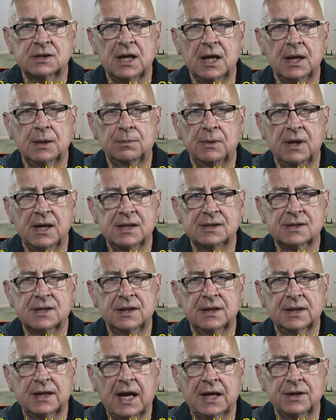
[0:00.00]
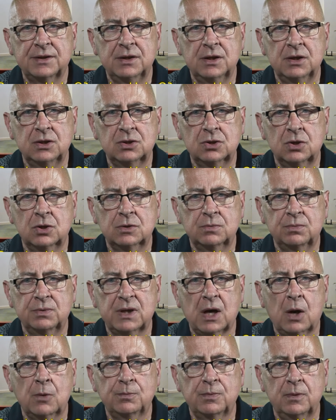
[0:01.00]
take place in the Catholic Church
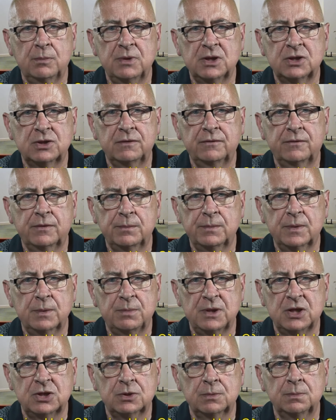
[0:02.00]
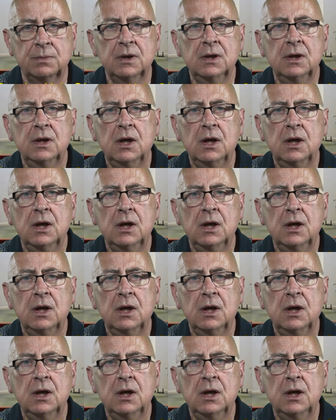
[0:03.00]
without permission from the bishop,